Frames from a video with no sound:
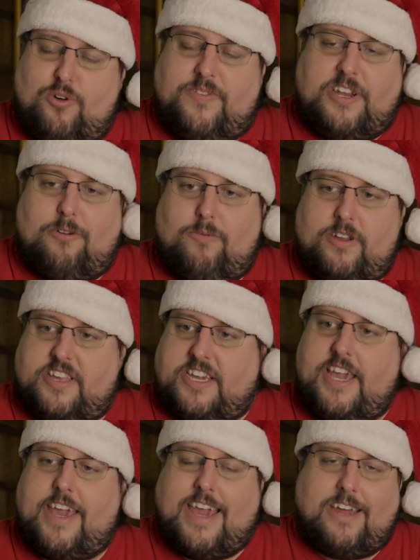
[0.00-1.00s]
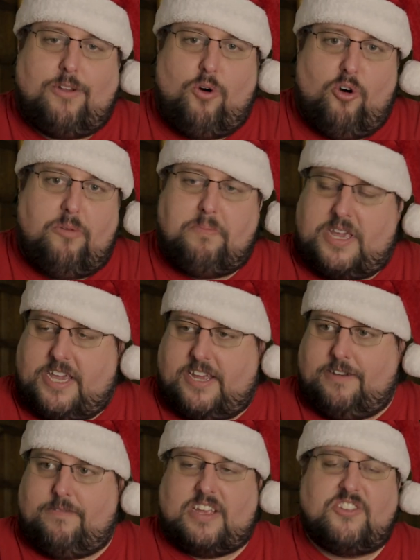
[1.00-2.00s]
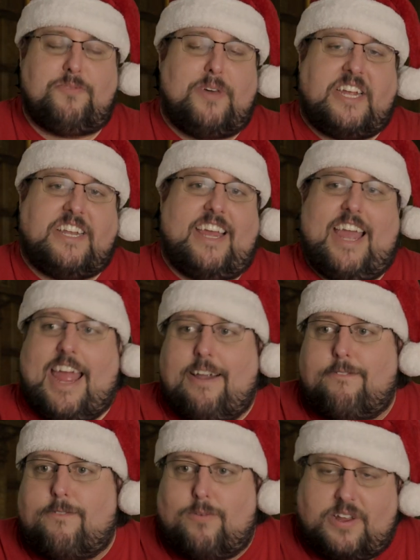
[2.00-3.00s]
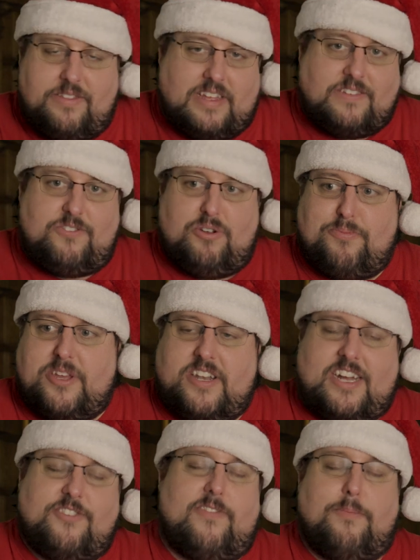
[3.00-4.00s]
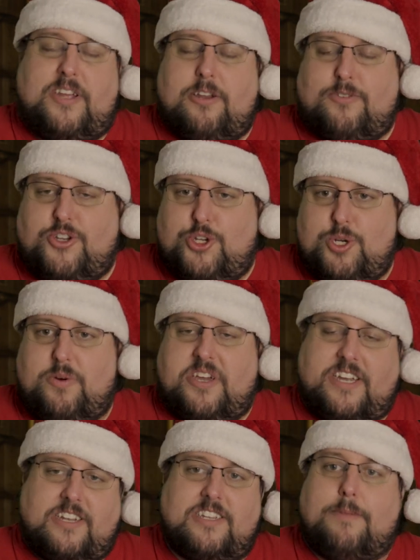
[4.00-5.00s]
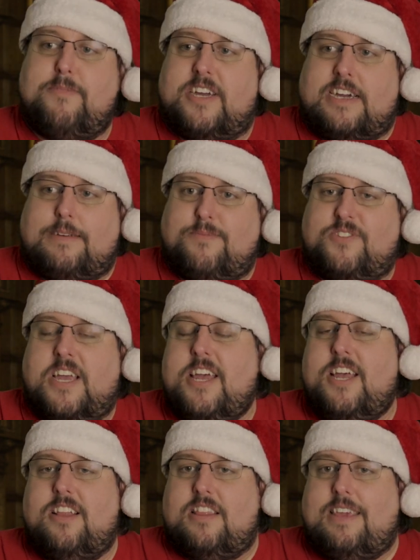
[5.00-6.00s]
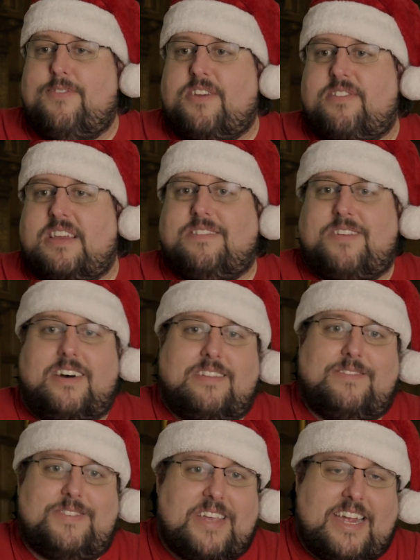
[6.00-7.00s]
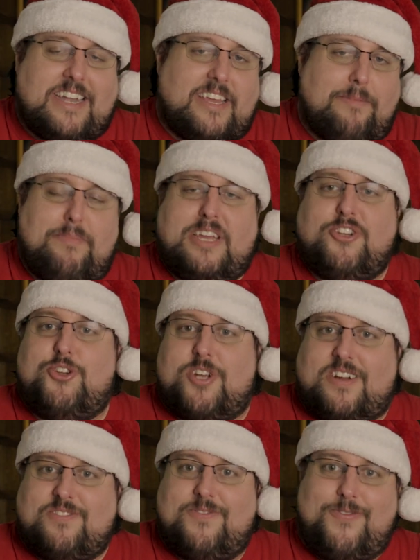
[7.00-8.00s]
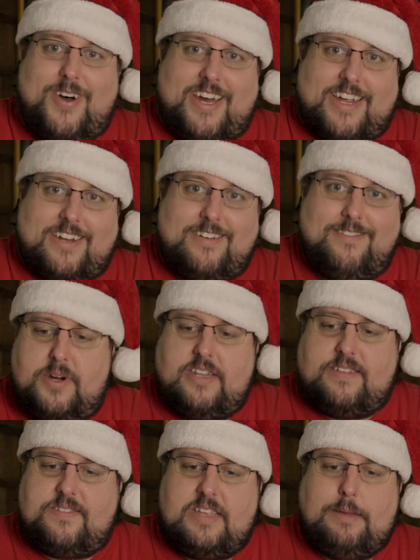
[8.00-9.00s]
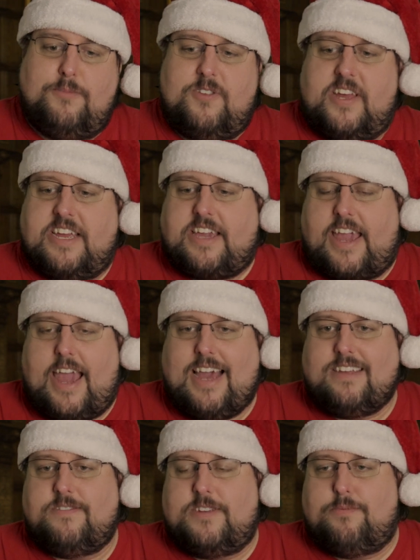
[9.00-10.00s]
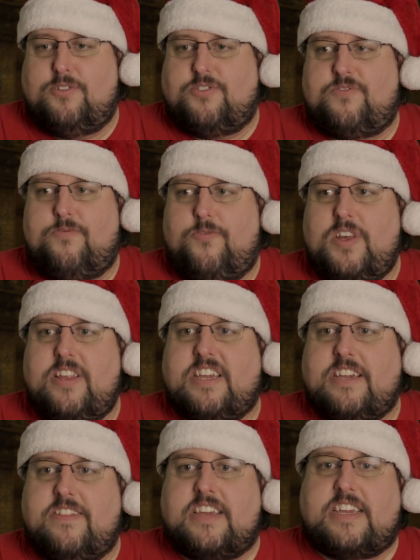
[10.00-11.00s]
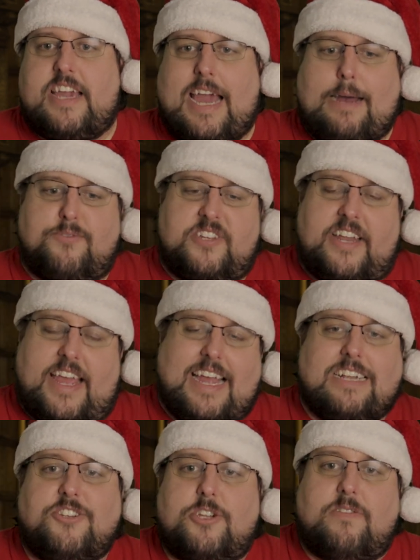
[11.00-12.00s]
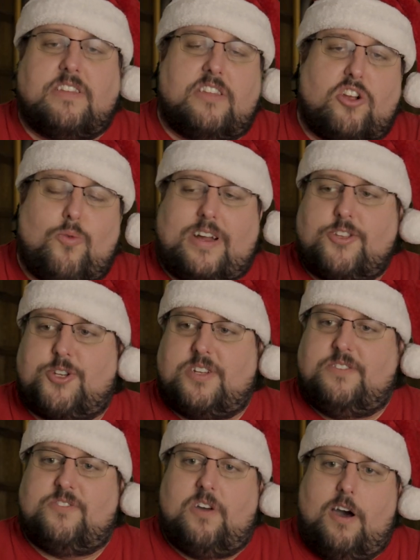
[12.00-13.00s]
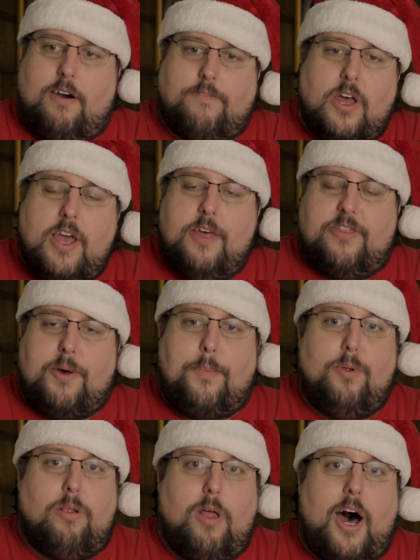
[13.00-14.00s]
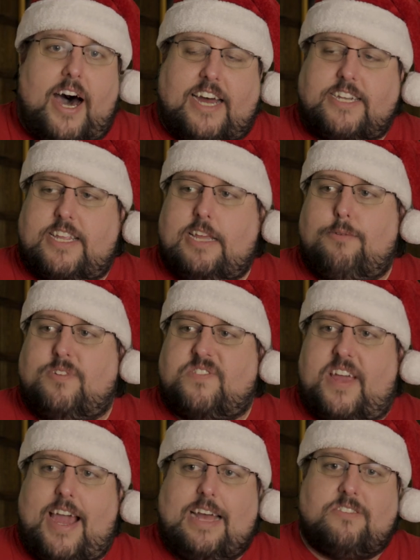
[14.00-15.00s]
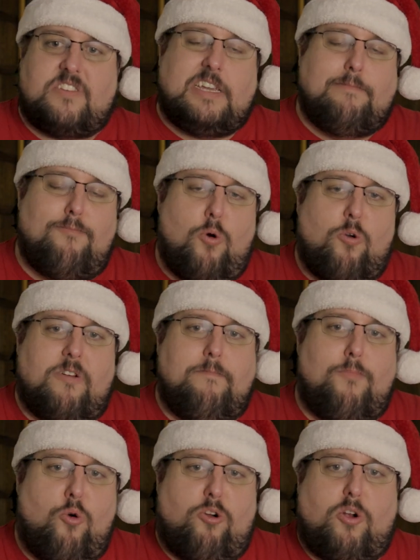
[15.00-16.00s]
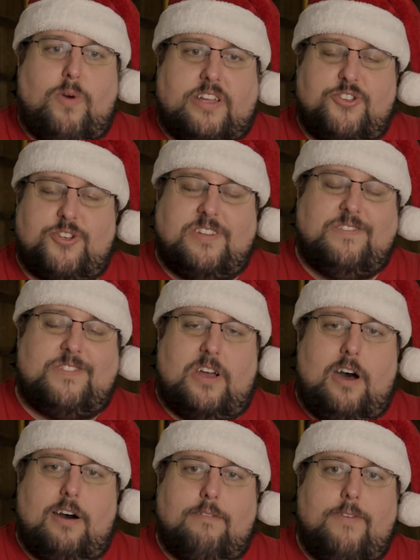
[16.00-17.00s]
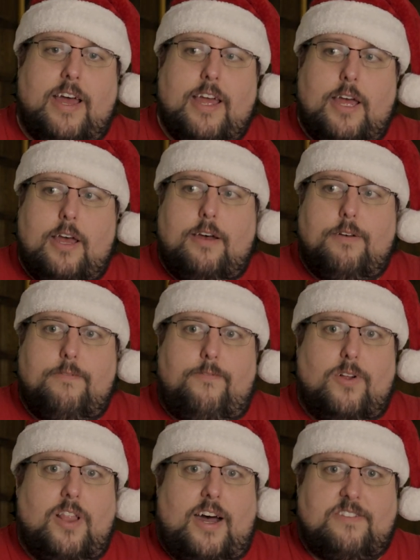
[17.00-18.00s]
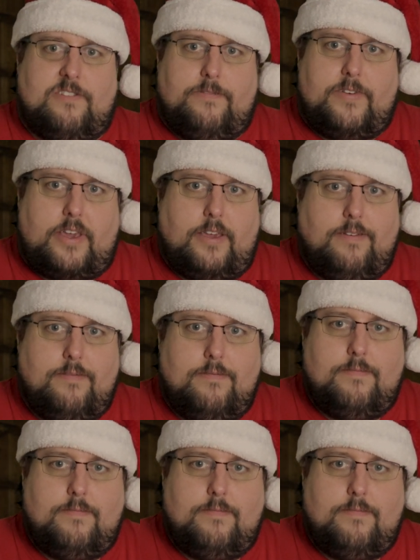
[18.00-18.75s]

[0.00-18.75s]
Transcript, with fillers: movie to really handhold me and explain everything soup to nuts for me to enjoy it. Sometimes leaving things unsaid can be just fine. But it seems like as it was filling in the gaps and answering the questions of the plot, it was asking more and more questions of philosophy.